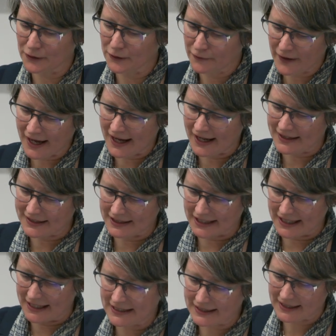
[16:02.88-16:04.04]
so far
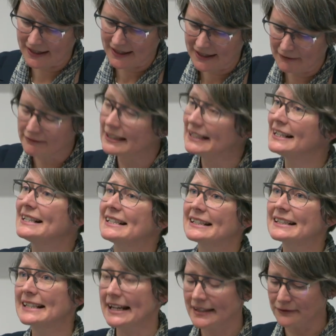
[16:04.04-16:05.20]
suggest really
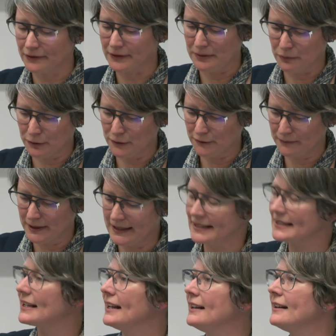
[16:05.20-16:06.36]
successful
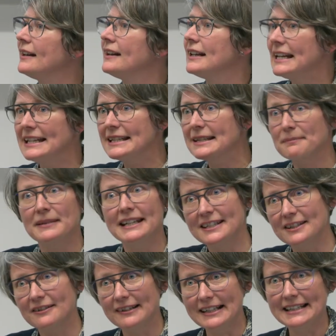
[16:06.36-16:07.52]
improvements in
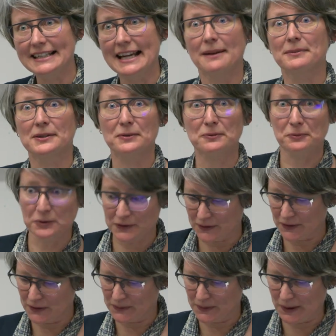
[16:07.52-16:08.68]
intermediary steps towards
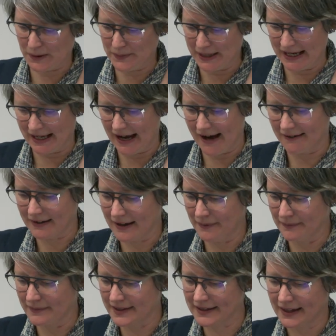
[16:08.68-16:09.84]
those wellbeing
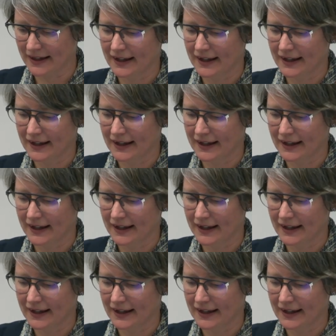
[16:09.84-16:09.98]
outcomes.